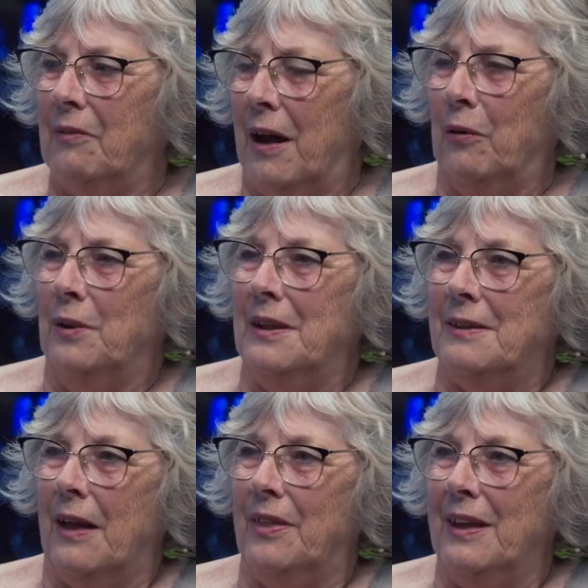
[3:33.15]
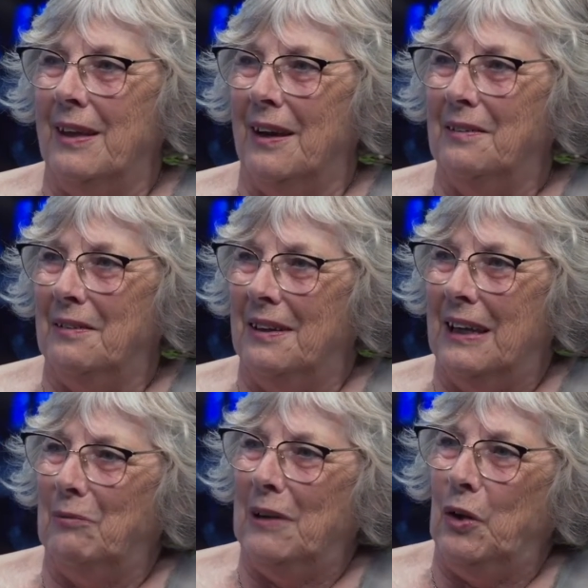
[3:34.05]
All these other young,
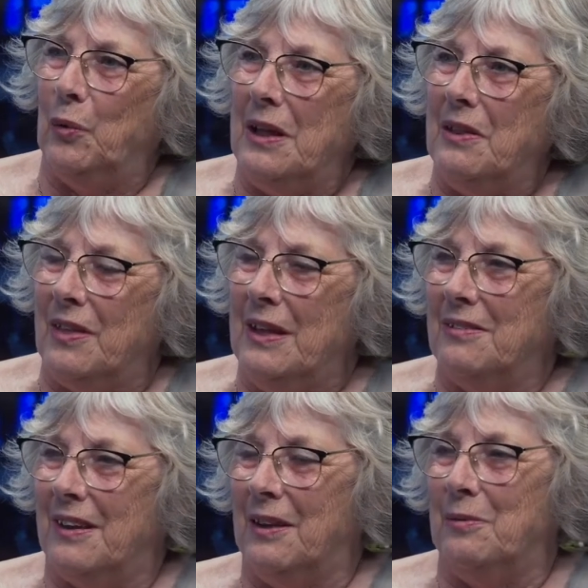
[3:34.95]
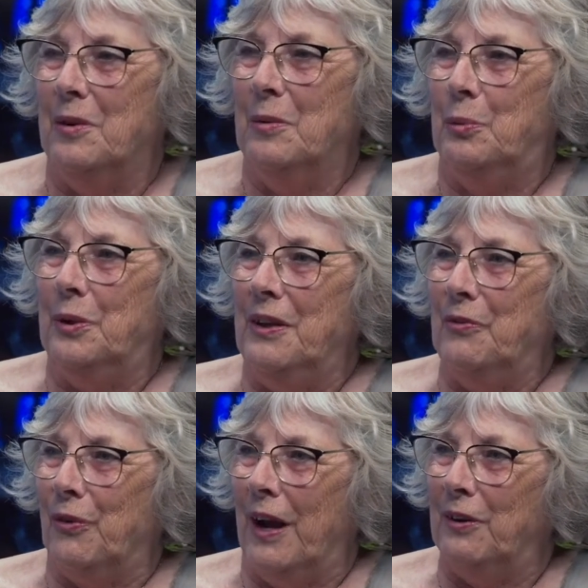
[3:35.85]
lovely-looking things get put in
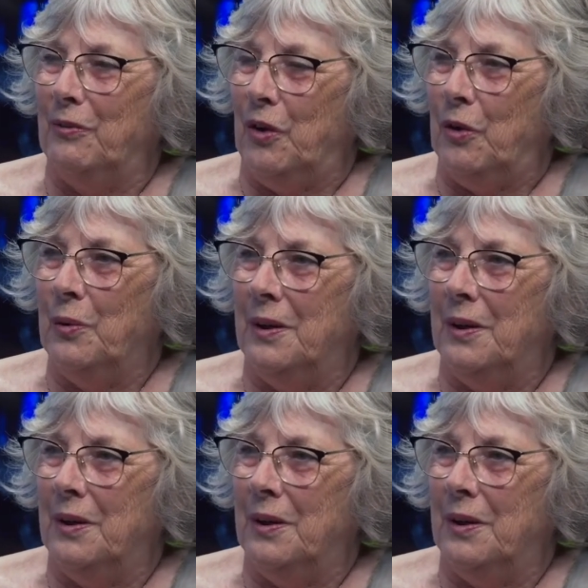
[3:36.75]
front of you,